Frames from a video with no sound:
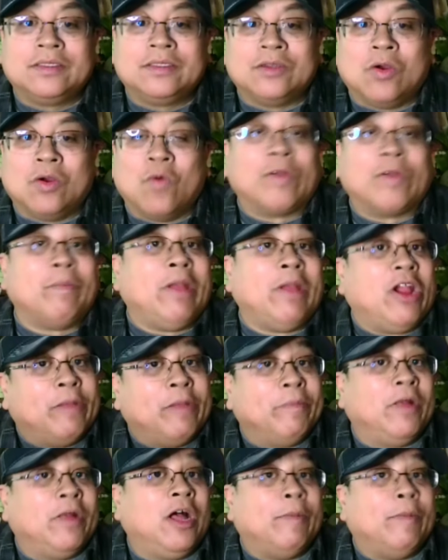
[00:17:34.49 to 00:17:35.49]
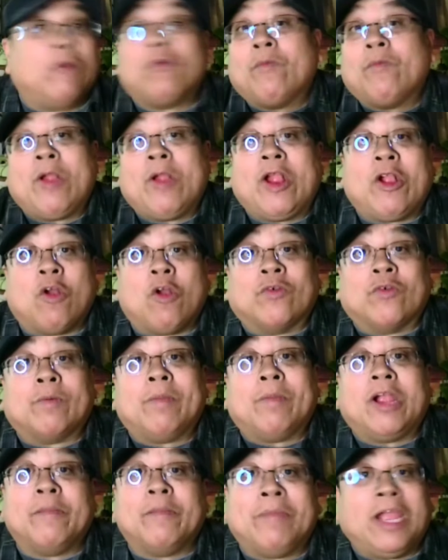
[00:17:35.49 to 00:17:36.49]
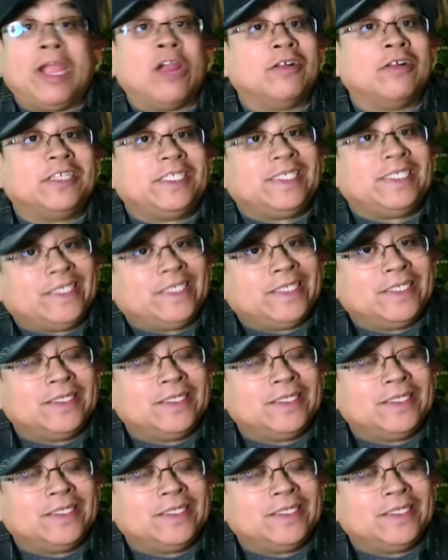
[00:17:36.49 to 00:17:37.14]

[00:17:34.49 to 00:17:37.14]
to see you. Overbearing mom, overbearing, overbearing parents.